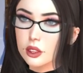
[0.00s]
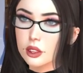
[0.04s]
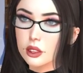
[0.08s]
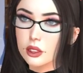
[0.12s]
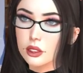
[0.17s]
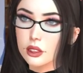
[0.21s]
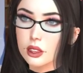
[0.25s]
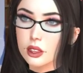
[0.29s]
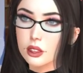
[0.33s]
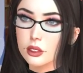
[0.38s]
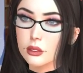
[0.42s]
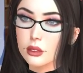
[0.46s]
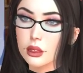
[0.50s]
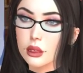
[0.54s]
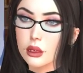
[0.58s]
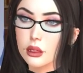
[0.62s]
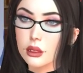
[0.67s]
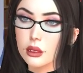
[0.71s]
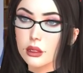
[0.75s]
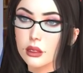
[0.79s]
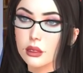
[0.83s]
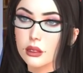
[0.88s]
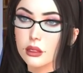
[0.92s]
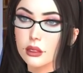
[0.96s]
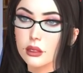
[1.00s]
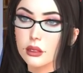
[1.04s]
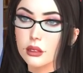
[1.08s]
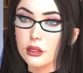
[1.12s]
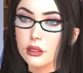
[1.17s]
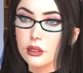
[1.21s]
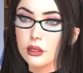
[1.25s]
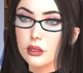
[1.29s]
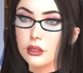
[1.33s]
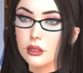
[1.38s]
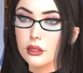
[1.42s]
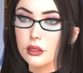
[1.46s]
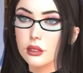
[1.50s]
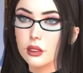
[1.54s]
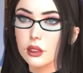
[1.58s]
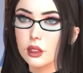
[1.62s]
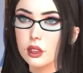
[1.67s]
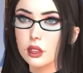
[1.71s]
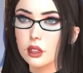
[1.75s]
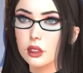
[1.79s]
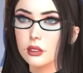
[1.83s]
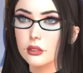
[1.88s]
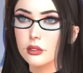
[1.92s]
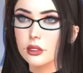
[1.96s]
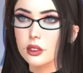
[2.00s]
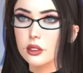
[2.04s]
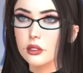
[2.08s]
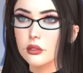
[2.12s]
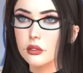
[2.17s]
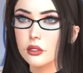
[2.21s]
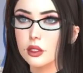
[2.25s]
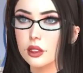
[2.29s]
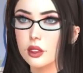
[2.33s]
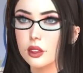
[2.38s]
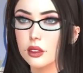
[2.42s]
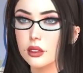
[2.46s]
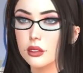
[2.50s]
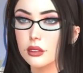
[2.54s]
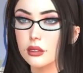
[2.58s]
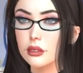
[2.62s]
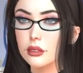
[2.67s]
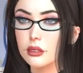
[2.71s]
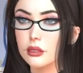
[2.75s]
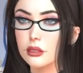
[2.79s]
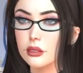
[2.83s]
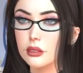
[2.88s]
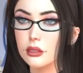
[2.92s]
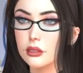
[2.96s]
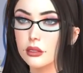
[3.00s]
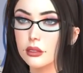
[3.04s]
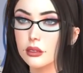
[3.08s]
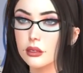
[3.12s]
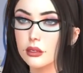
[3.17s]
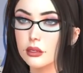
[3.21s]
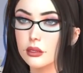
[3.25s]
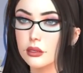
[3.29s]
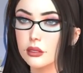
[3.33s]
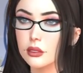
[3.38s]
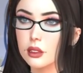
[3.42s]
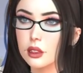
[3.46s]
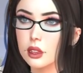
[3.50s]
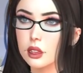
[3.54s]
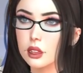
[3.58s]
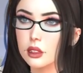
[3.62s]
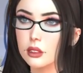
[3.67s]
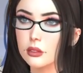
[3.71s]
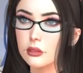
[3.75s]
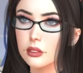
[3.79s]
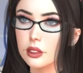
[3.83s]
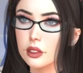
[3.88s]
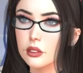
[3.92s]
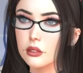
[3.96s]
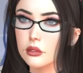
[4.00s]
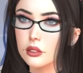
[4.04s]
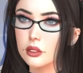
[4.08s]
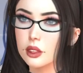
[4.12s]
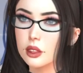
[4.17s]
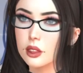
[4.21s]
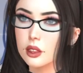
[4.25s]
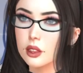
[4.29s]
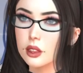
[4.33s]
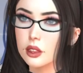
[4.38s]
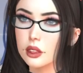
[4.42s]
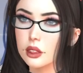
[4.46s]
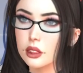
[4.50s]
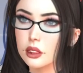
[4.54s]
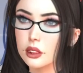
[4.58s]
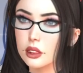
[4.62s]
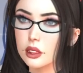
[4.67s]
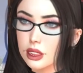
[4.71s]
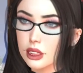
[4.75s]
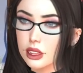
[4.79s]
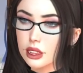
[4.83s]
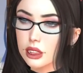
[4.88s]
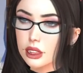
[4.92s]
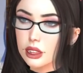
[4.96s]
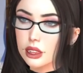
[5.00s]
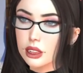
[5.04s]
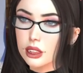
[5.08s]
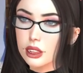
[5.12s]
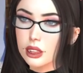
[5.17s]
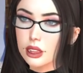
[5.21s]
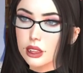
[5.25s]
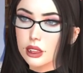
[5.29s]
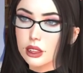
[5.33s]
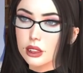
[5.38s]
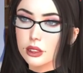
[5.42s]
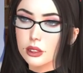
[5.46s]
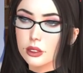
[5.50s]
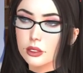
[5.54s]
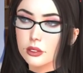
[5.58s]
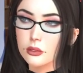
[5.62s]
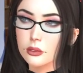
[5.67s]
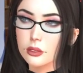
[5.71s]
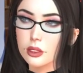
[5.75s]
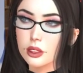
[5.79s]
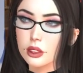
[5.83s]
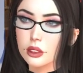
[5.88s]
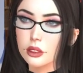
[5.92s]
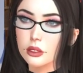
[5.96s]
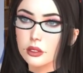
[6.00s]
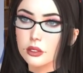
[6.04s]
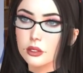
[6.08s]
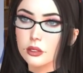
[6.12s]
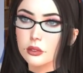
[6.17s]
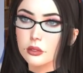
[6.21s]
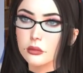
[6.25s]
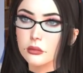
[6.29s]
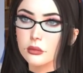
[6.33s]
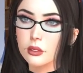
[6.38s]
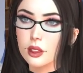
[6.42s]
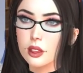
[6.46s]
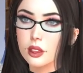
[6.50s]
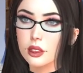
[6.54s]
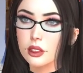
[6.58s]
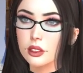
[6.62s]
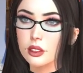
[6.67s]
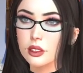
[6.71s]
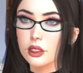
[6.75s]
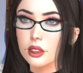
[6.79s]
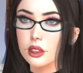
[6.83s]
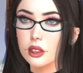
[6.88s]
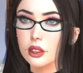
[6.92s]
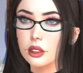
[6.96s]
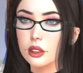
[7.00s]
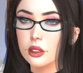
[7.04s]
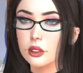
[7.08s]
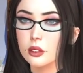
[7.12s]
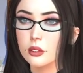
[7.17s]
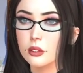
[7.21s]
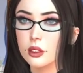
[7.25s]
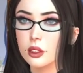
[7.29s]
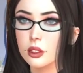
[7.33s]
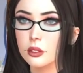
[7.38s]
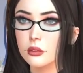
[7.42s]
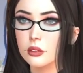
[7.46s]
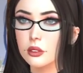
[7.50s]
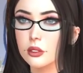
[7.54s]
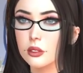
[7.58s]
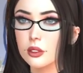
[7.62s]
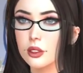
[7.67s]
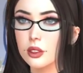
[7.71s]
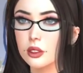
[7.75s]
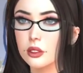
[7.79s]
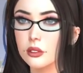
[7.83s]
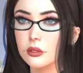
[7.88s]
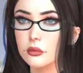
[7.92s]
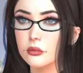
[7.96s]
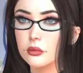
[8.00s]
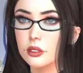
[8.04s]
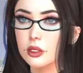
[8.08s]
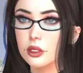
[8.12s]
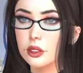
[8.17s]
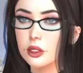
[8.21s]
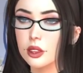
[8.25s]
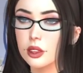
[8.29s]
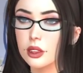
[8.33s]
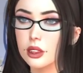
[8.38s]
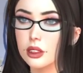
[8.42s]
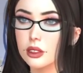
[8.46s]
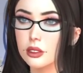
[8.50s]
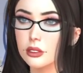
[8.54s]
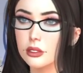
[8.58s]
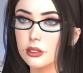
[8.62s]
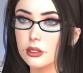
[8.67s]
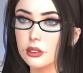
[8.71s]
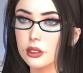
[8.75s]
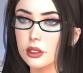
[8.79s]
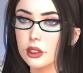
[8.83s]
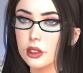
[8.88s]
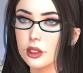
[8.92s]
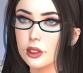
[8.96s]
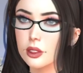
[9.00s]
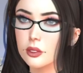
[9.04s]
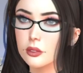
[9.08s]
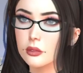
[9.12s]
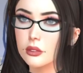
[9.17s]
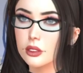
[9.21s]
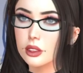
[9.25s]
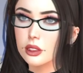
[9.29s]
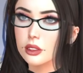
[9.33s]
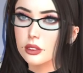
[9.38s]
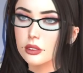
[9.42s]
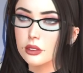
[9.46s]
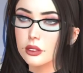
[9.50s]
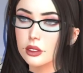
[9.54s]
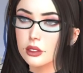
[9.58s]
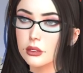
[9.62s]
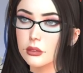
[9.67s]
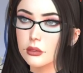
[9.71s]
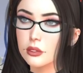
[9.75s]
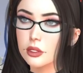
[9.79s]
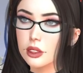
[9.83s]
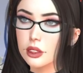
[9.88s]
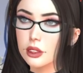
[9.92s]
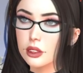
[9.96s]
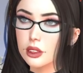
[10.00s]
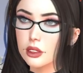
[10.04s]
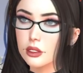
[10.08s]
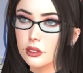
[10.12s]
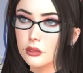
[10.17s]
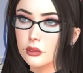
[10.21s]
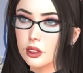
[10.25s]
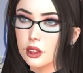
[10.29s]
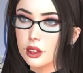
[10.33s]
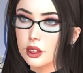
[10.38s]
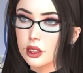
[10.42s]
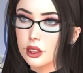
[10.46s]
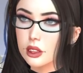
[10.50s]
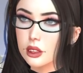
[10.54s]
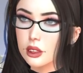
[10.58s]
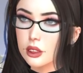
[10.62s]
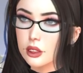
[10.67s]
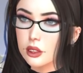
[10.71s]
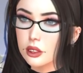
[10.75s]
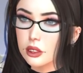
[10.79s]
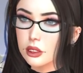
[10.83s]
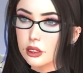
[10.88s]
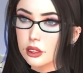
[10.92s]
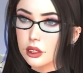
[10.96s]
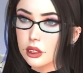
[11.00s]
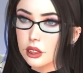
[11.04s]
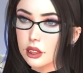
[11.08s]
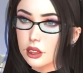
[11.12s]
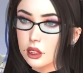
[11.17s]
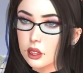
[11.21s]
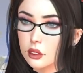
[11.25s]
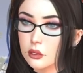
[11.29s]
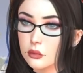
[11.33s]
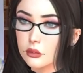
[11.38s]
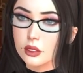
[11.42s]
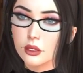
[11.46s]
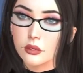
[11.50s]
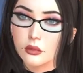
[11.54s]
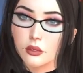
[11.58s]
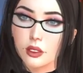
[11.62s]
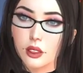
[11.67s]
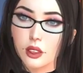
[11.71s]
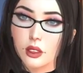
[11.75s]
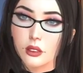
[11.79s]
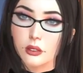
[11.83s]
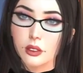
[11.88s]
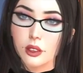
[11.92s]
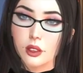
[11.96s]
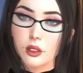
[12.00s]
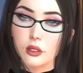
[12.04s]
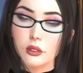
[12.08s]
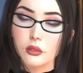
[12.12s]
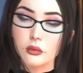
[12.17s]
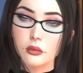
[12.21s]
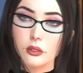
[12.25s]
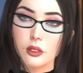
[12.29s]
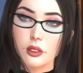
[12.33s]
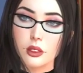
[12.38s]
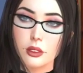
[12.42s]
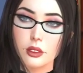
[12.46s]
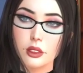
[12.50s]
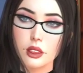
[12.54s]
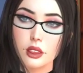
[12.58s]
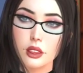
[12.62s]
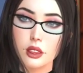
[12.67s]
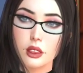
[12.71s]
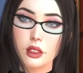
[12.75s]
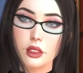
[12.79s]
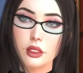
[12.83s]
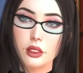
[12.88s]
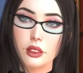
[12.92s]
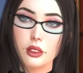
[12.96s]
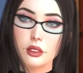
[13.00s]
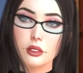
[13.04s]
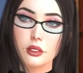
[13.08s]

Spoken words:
statements of self doom, pity, or gloom. It is not the best representation of you. And that is what is the whole point. And that's the whole point of what profiles are.